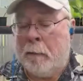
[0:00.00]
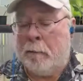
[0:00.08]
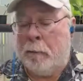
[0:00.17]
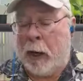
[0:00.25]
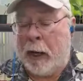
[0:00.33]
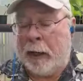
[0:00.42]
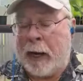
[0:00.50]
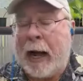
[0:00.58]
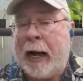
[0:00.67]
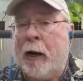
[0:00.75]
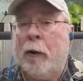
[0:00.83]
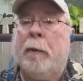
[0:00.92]
but
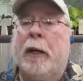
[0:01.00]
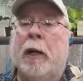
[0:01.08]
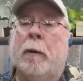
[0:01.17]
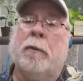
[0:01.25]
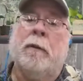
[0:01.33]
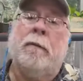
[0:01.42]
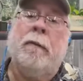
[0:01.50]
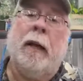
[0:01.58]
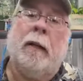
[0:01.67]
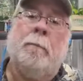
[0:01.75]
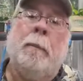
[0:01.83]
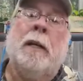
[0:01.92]
iron becomes
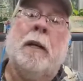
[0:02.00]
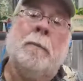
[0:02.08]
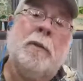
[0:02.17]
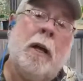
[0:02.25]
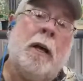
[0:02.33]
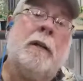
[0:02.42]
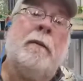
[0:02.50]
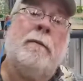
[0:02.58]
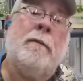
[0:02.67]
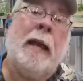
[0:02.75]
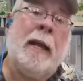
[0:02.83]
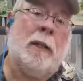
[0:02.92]
becomes
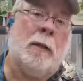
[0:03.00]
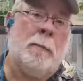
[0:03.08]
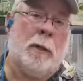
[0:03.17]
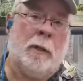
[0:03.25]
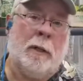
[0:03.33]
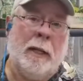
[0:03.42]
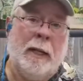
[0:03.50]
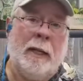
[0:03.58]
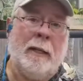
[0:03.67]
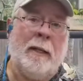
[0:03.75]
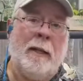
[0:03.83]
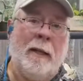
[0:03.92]
unavailable
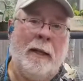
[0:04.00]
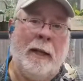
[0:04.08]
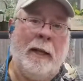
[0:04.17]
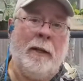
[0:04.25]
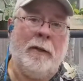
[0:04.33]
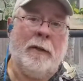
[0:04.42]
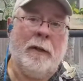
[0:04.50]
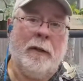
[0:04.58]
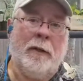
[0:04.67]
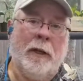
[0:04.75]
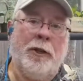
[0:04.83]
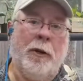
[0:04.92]
in these
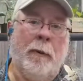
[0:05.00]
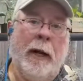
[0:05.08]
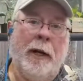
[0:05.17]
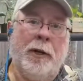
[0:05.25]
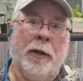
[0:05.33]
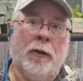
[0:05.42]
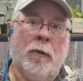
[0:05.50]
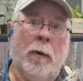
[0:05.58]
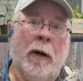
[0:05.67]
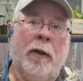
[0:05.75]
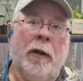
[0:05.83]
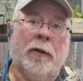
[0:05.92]
situations
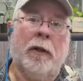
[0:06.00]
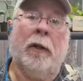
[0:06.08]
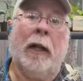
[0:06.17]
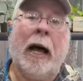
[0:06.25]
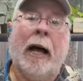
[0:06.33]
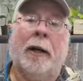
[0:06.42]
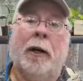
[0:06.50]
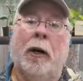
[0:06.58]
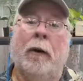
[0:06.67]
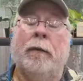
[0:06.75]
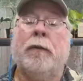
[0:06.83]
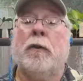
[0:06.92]
where there's a lot
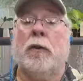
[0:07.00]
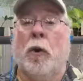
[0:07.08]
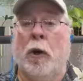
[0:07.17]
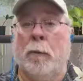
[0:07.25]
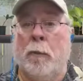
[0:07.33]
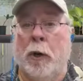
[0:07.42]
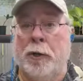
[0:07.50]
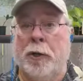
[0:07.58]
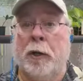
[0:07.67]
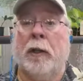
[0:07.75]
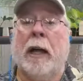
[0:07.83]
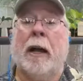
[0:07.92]
of soil
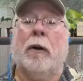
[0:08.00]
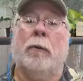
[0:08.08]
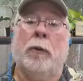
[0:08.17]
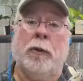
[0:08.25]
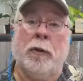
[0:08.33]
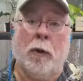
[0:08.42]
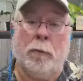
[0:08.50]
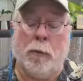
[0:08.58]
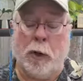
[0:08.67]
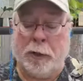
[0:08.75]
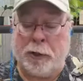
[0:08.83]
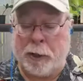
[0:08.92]
moisture, a lot of root
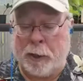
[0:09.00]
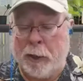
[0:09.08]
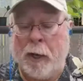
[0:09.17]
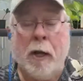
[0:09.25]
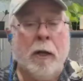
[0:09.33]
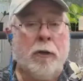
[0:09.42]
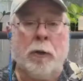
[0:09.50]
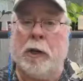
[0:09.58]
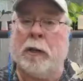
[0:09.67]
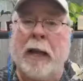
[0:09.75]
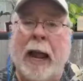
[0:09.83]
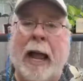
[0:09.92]
zone moisture. So
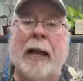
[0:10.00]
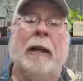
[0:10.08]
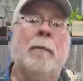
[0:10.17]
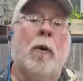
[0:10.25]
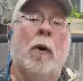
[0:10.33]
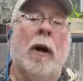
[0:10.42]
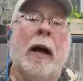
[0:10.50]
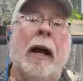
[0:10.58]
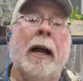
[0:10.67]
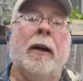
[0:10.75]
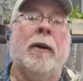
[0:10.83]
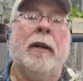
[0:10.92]
just adding more
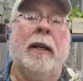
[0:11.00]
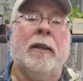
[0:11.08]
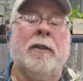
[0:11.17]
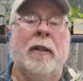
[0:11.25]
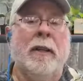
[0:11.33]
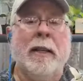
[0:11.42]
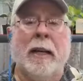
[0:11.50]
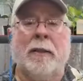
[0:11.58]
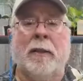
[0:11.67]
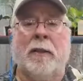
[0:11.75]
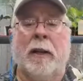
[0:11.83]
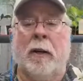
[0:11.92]
iron isn't
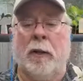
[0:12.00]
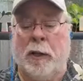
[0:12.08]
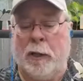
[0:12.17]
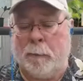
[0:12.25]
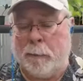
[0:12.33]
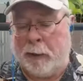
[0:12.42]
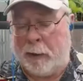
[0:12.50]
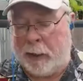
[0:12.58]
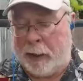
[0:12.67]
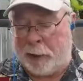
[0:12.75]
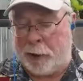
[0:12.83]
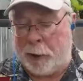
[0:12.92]
necessarily the,
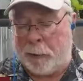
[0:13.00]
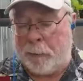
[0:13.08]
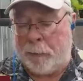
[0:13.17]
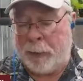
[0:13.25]
the issue.